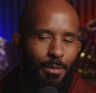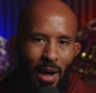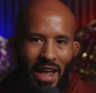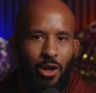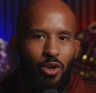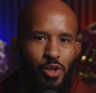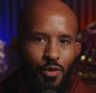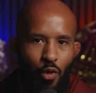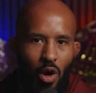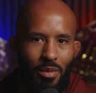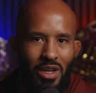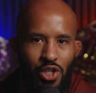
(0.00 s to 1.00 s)
my energy
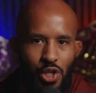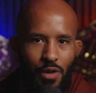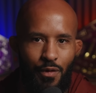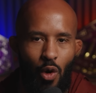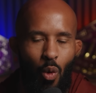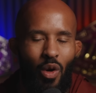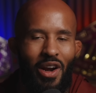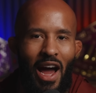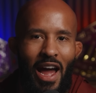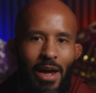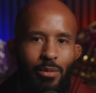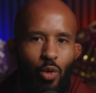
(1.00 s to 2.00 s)
formula G Fuel when
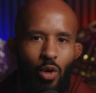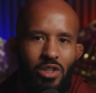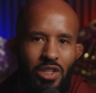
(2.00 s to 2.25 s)
I am going